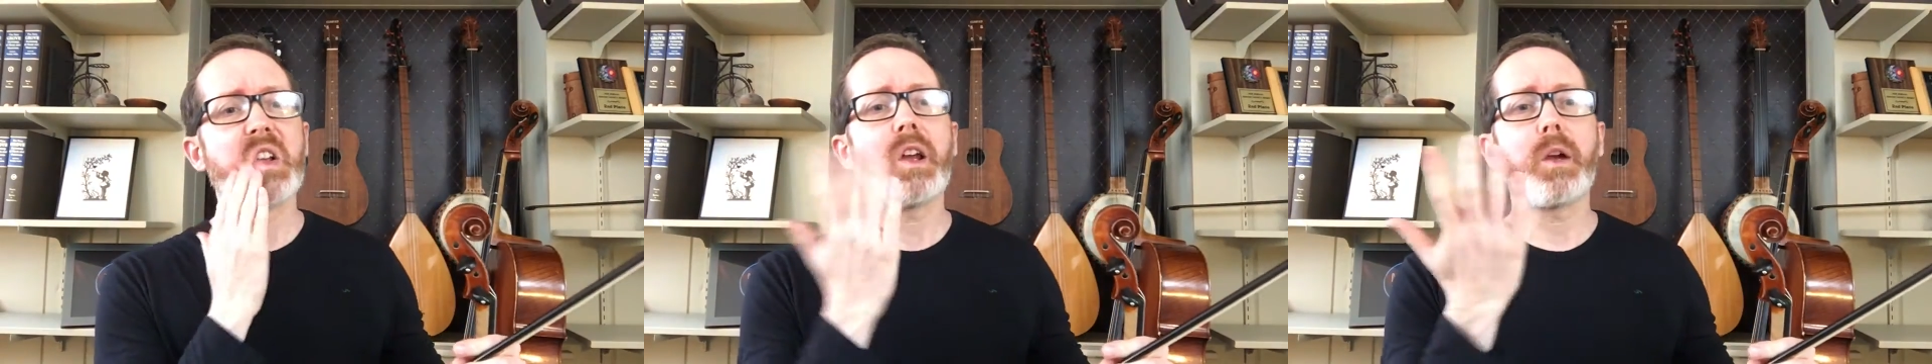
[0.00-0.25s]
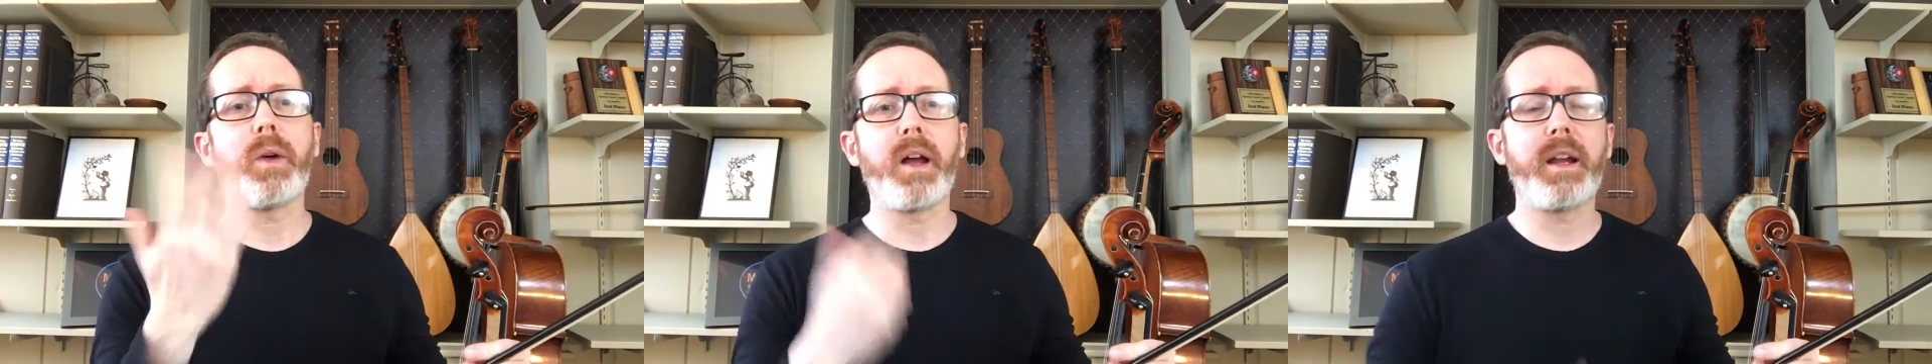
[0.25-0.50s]

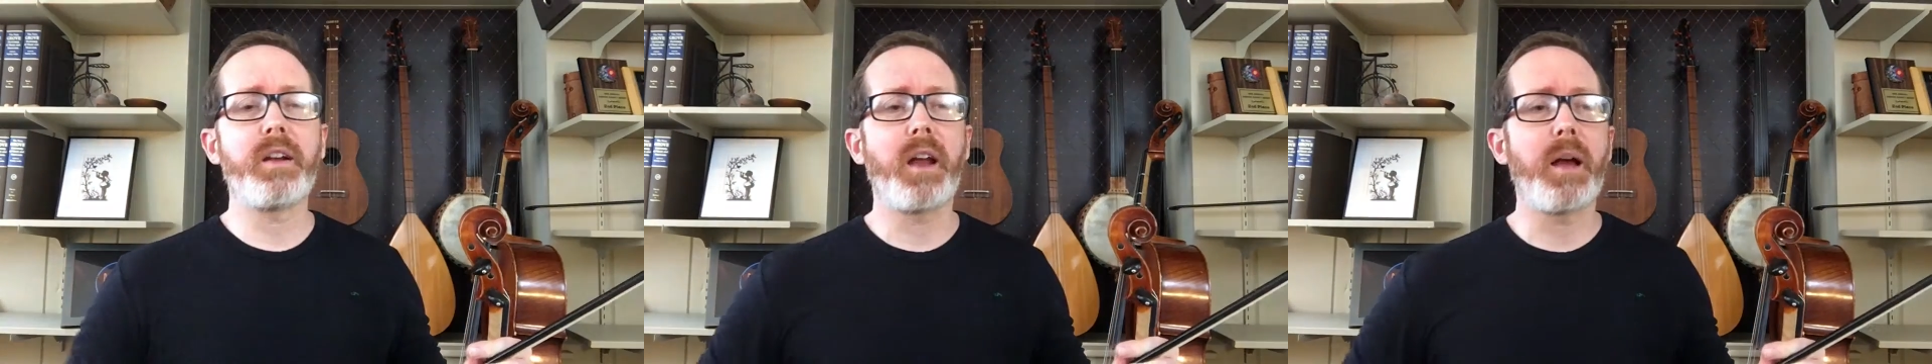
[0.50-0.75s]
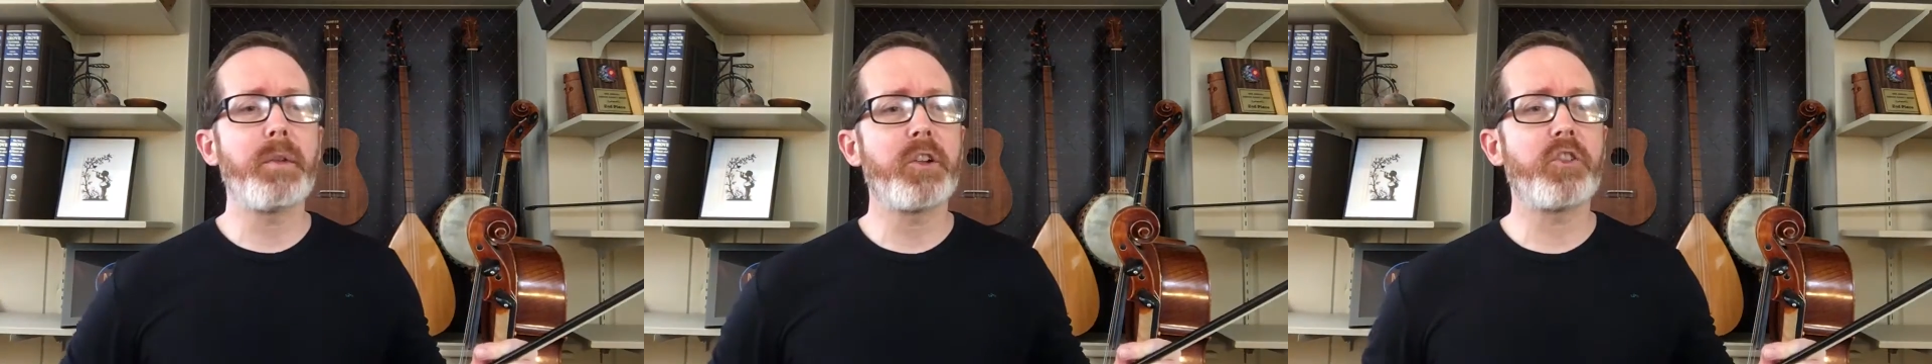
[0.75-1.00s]
tell you what, here,
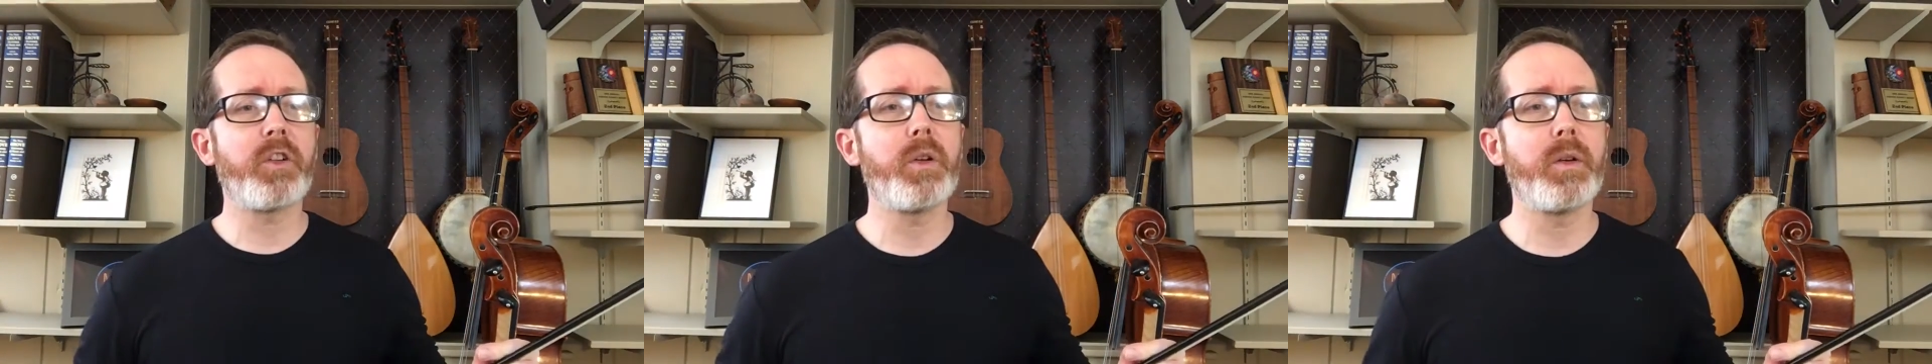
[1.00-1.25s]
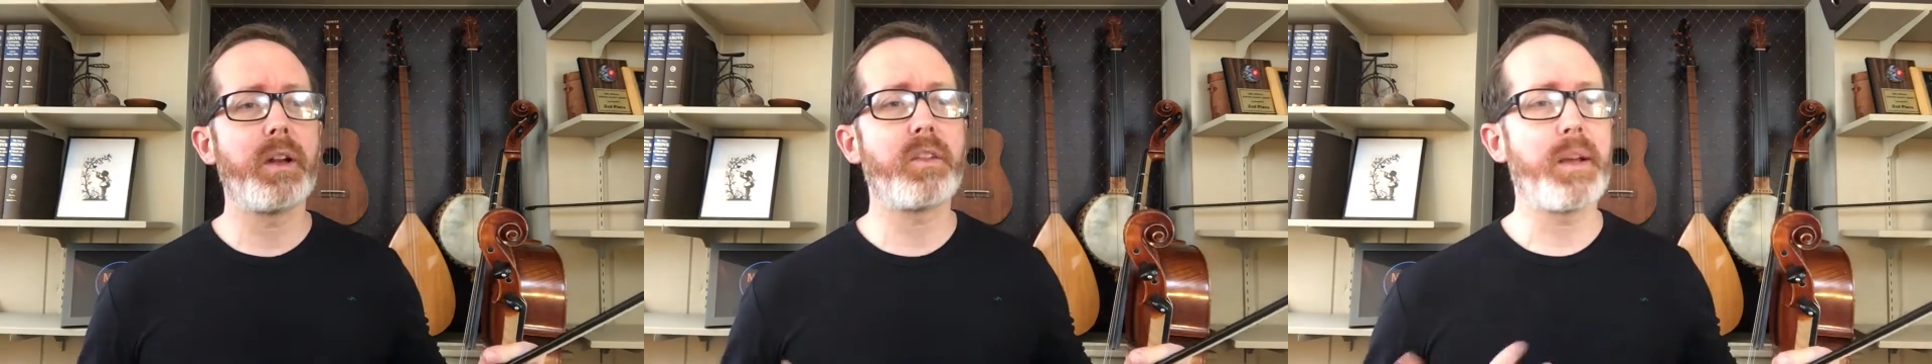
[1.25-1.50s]
I'm gonna show
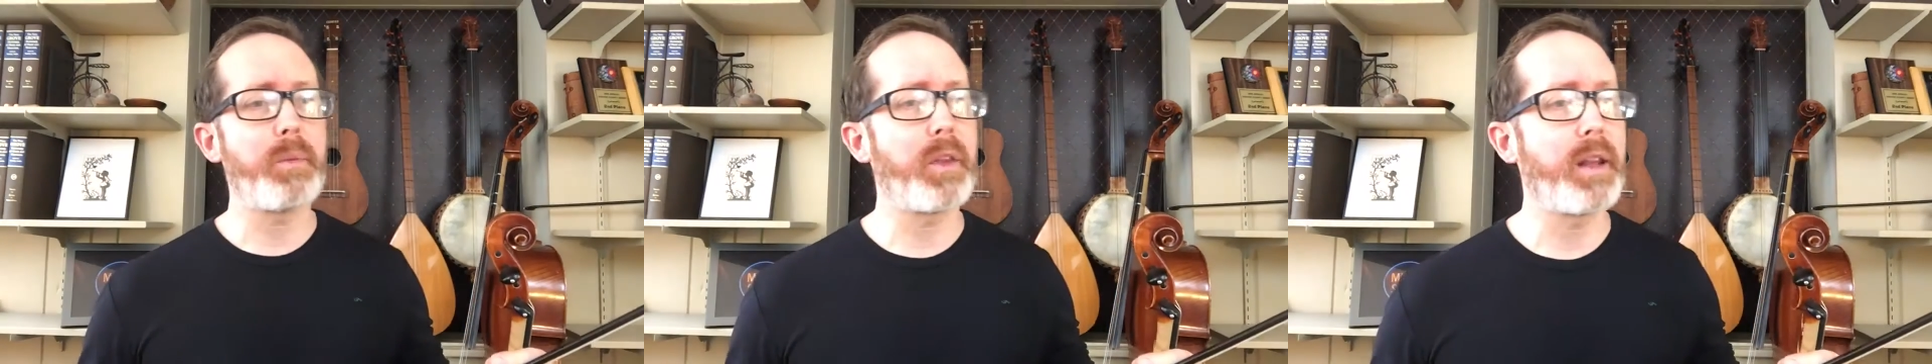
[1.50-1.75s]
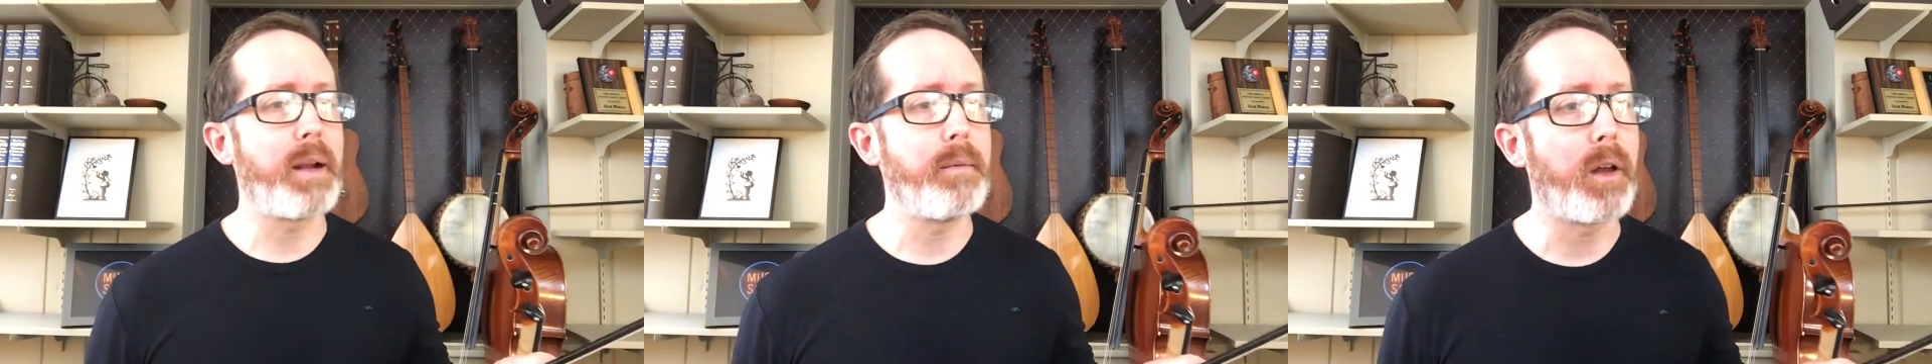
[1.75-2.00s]
you an example
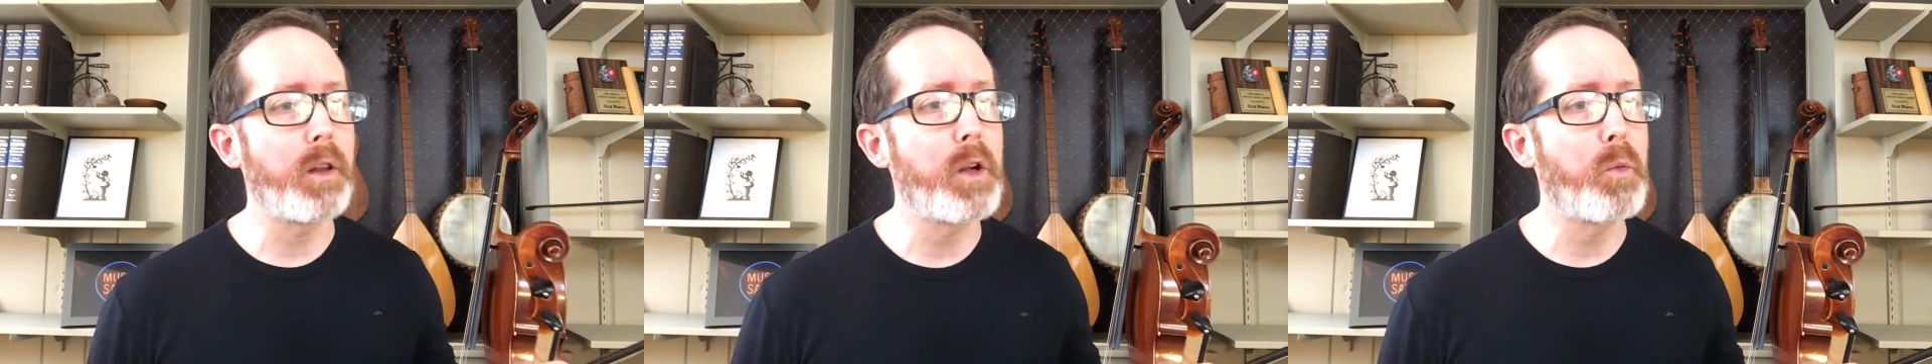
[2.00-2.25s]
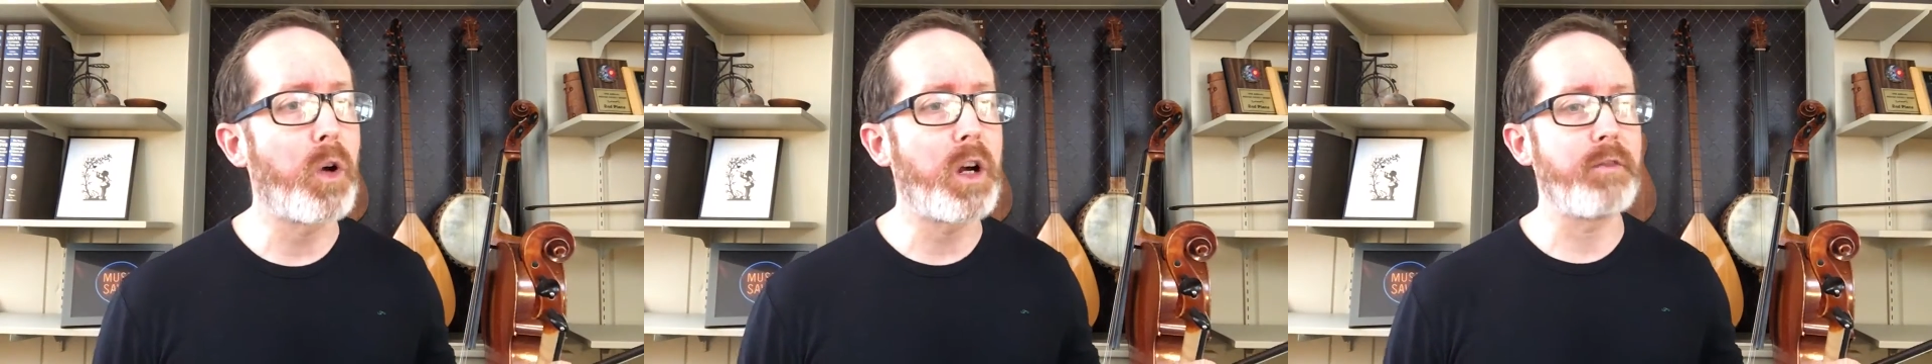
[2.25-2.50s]
that I'm a
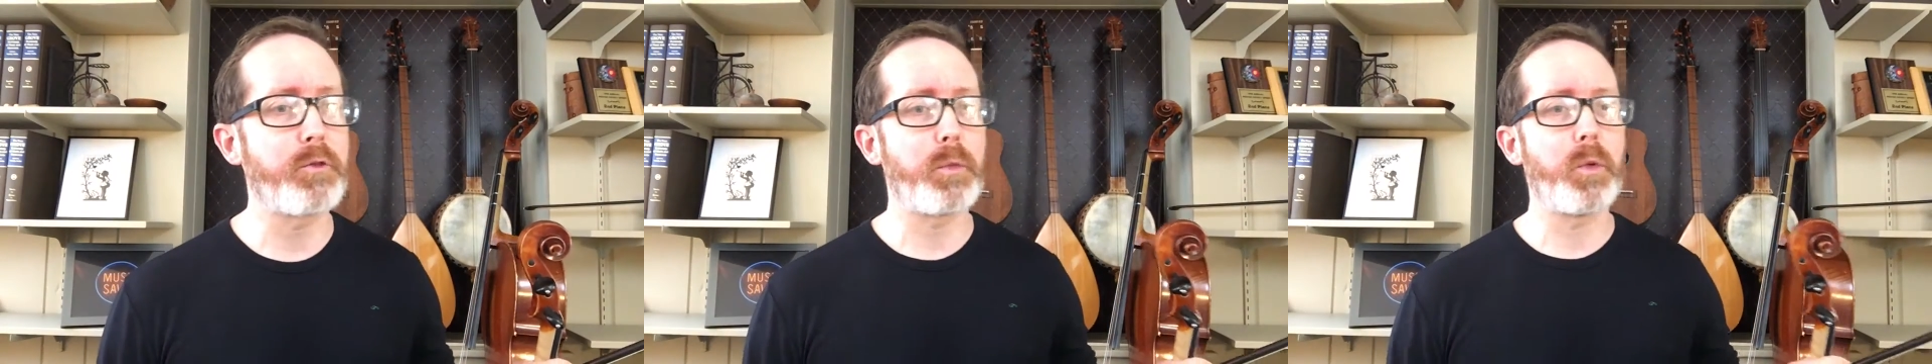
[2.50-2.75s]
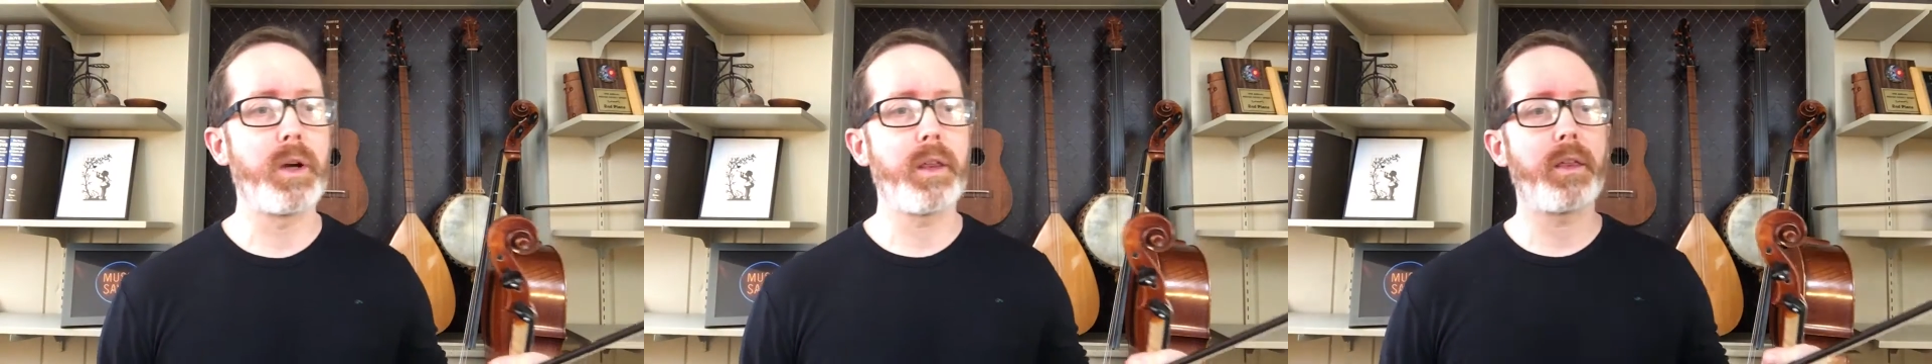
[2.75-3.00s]
little more
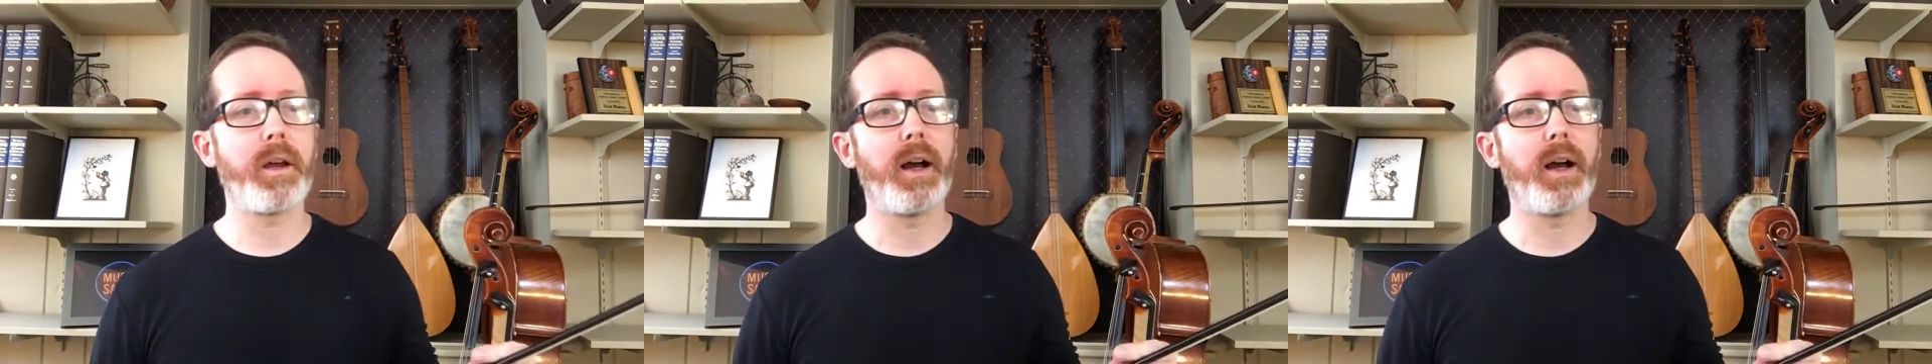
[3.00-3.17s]
comfortable with,